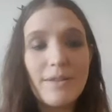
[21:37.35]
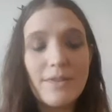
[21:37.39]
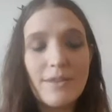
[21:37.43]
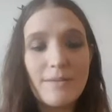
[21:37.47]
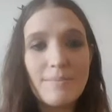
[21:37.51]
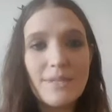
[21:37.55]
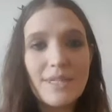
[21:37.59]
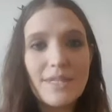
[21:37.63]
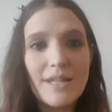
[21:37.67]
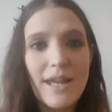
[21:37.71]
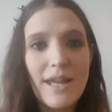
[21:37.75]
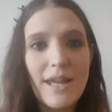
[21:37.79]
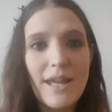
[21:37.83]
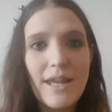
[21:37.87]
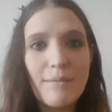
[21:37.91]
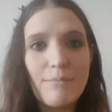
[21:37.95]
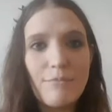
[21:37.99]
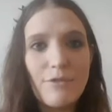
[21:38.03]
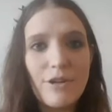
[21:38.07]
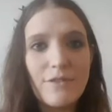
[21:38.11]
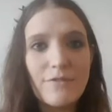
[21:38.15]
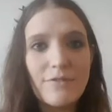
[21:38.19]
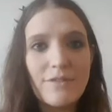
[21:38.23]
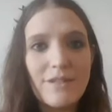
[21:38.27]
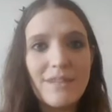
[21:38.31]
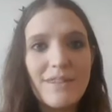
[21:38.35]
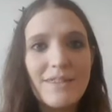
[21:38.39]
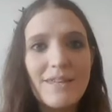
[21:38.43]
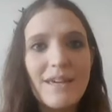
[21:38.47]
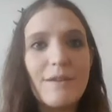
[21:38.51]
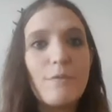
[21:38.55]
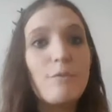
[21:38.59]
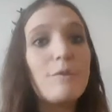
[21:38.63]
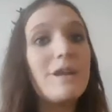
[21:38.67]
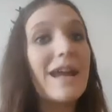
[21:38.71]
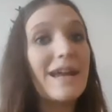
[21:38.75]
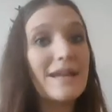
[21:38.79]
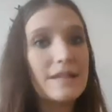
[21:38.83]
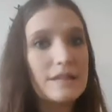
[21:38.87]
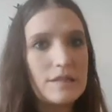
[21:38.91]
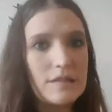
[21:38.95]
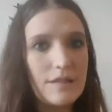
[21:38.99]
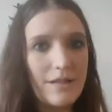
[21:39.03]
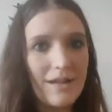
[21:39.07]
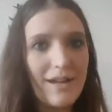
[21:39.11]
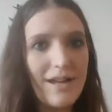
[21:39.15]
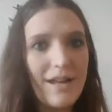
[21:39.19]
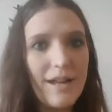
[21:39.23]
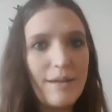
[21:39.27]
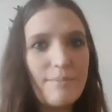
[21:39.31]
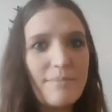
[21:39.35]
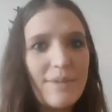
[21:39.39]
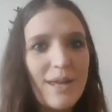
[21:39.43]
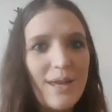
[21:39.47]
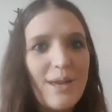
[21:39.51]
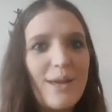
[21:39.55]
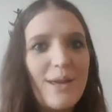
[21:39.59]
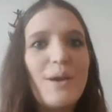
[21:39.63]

them saying briefly that next time